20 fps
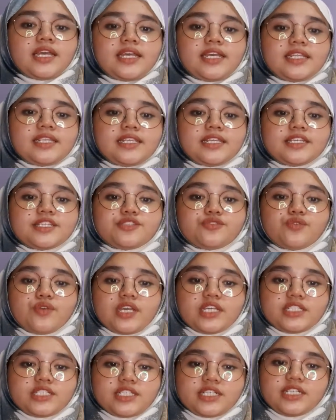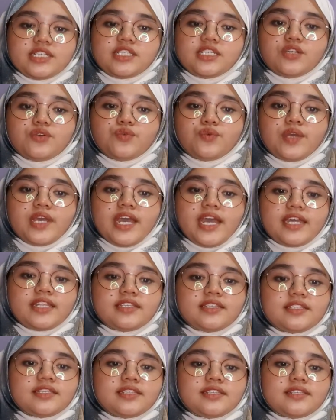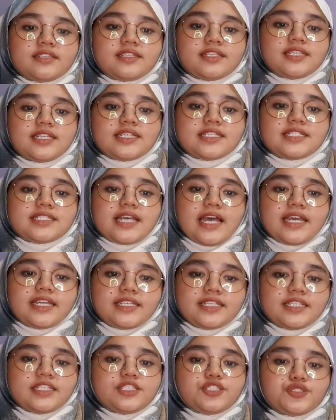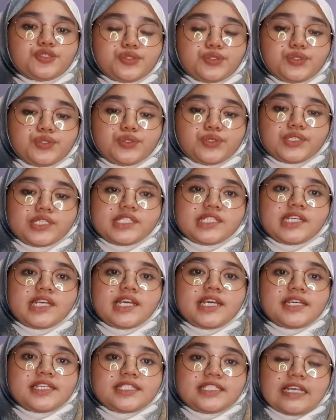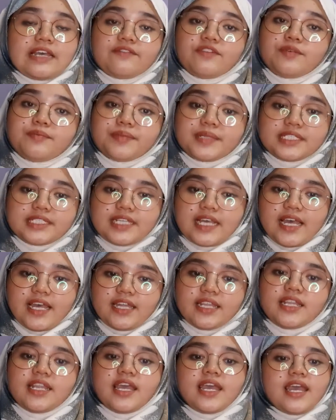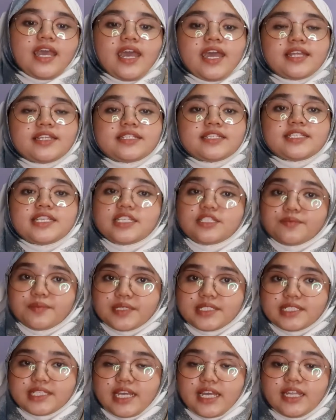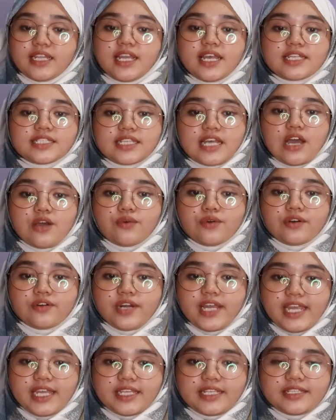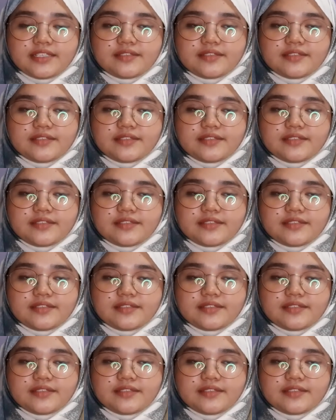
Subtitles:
In this question, we had decided to use 7% and 6% as our rate.